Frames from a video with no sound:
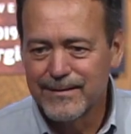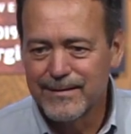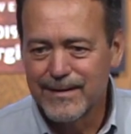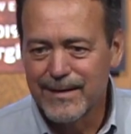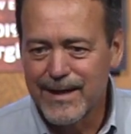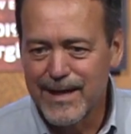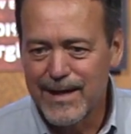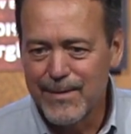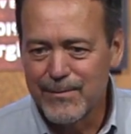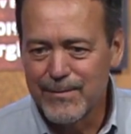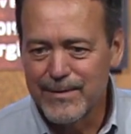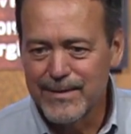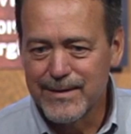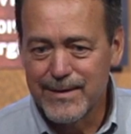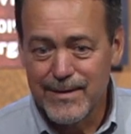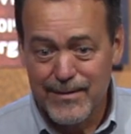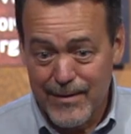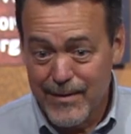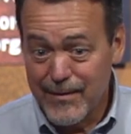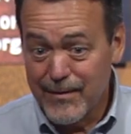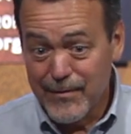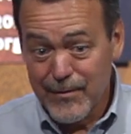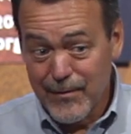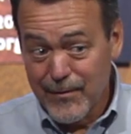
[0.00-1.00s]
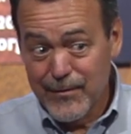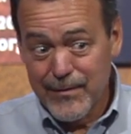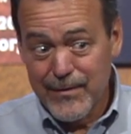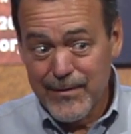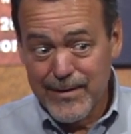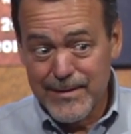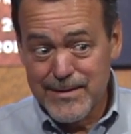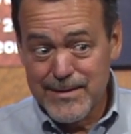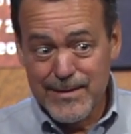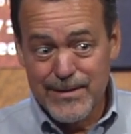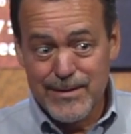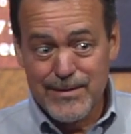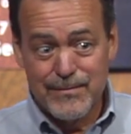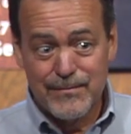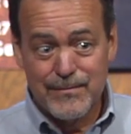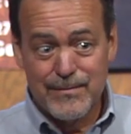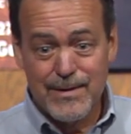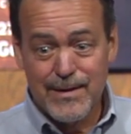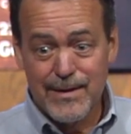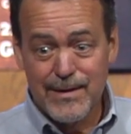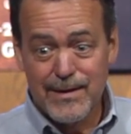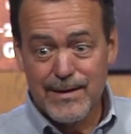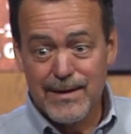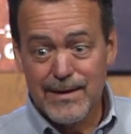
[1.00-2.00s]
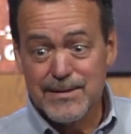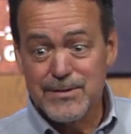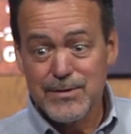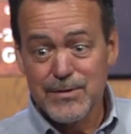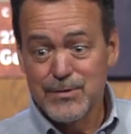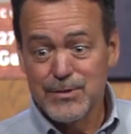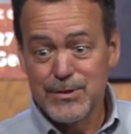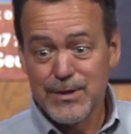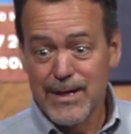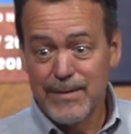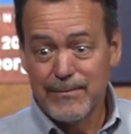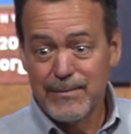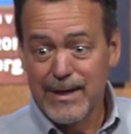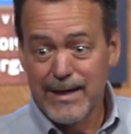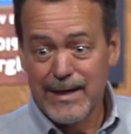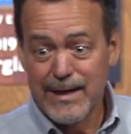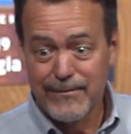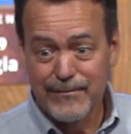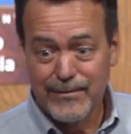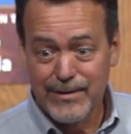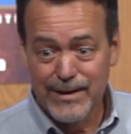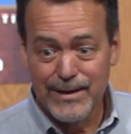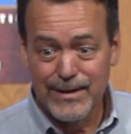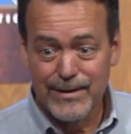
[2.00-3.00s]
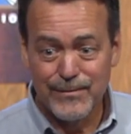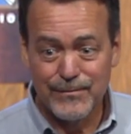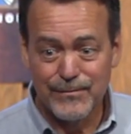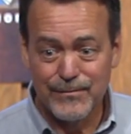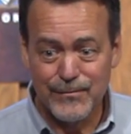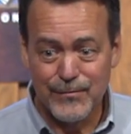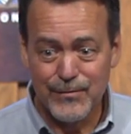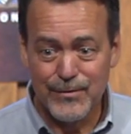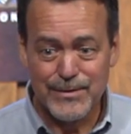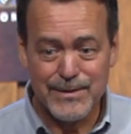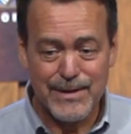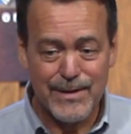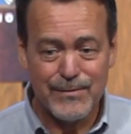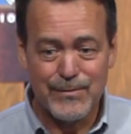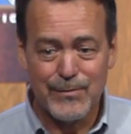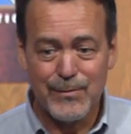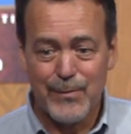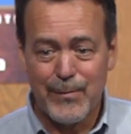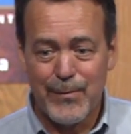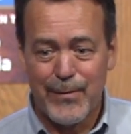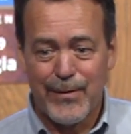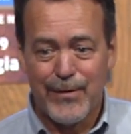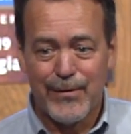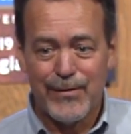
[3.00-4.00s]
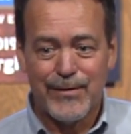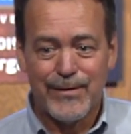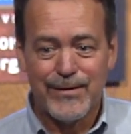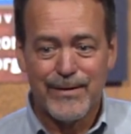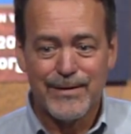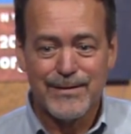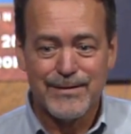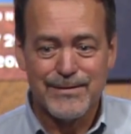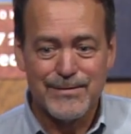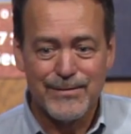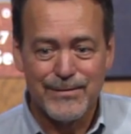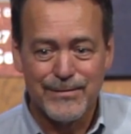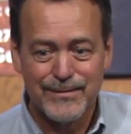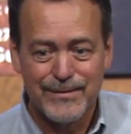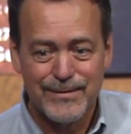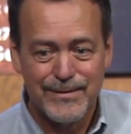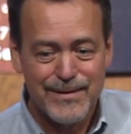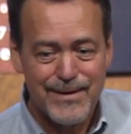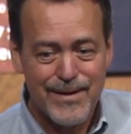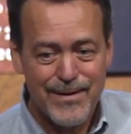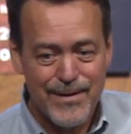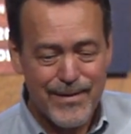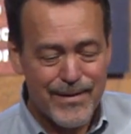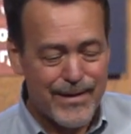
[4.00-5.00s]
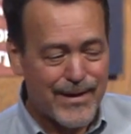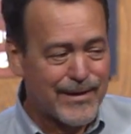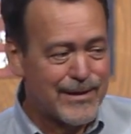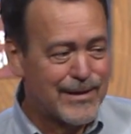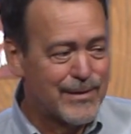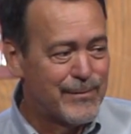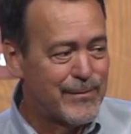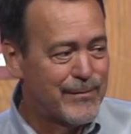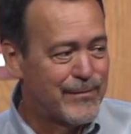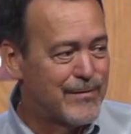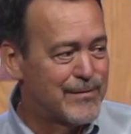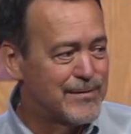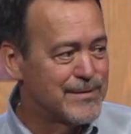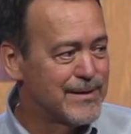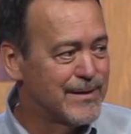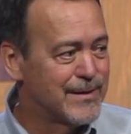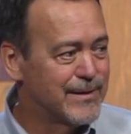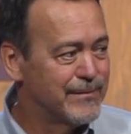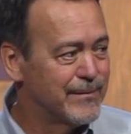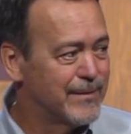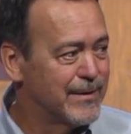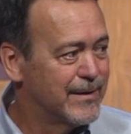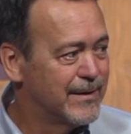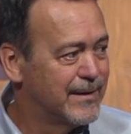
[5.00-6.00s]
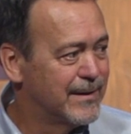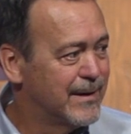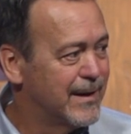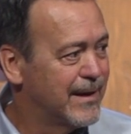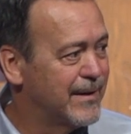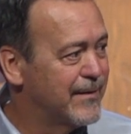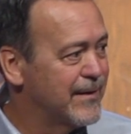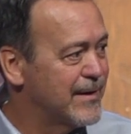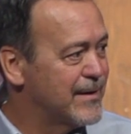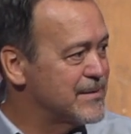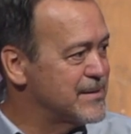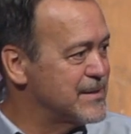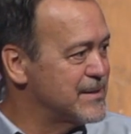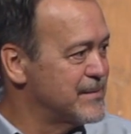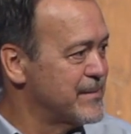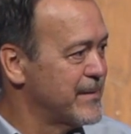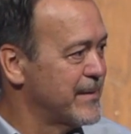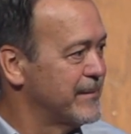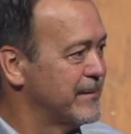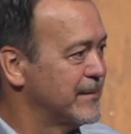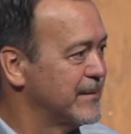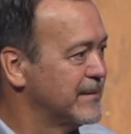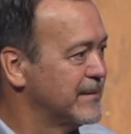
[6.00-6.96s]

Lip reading: came and I thought they did an excellent job not having any real time to prepare or anything. So thank them if you see them. Anything else? Yes, ma'am?